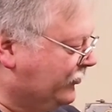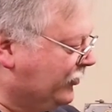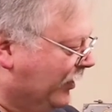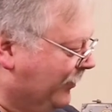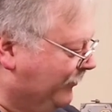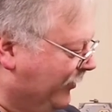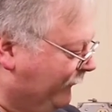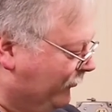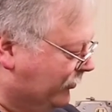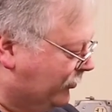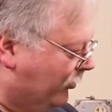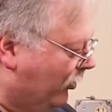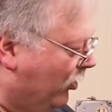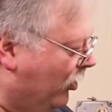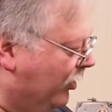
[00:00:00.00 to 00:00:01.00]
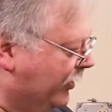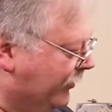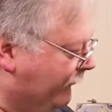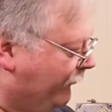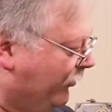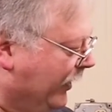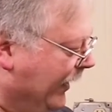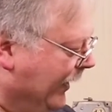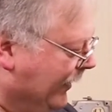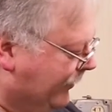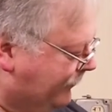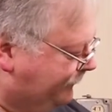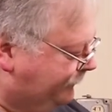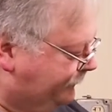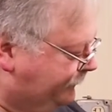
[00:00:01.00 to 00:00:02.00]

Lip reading: something, if it's long and flat,